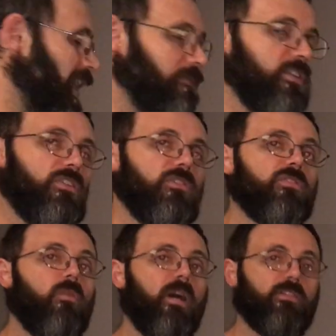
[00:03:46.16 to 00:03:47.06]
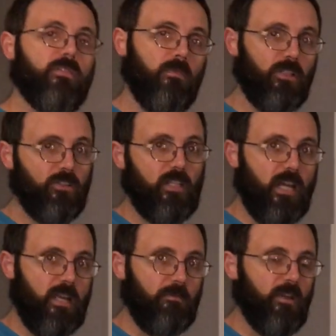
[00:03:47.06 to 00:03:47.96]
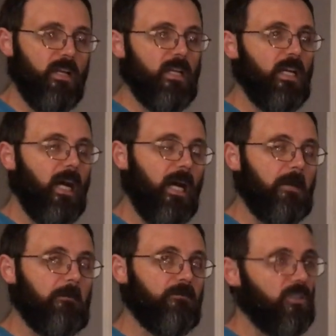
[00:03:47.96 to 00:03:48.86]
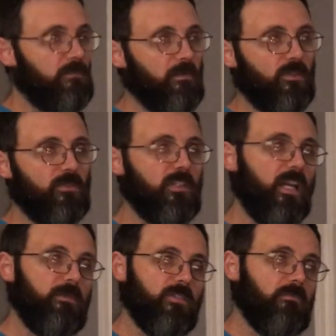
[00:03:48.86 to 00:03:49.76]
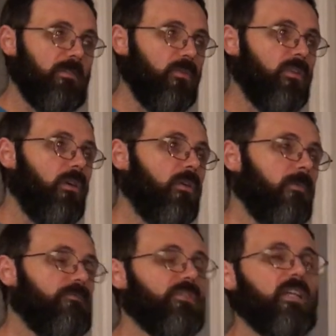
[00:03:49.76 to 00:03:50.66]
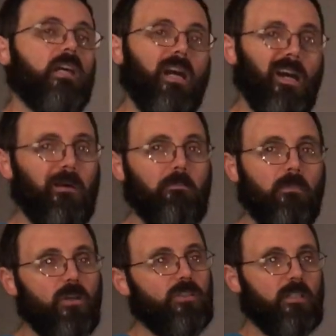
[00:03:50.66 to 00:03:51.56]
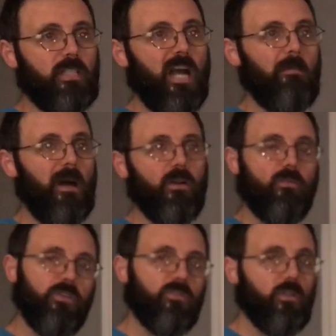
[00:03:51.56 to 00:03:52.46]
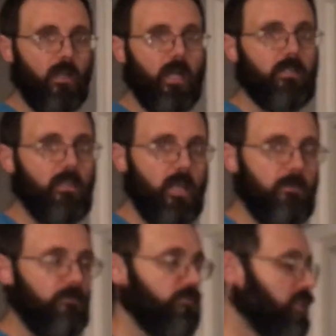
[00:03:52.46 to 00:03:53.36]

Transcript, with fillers: having to use quite so much tape. Um, some people use tape, some people don't. Um, most of the time I don't use a lot of tape.